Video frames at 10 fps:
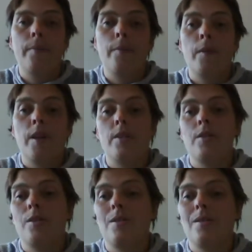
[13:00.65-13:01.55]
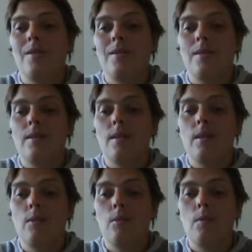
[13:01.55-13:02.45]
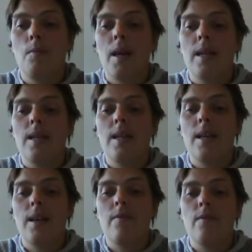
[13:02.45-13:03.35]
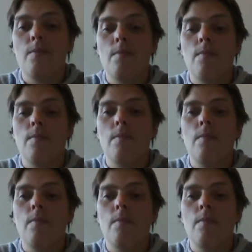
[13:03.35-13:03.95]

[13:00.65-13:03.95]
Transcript: which made it even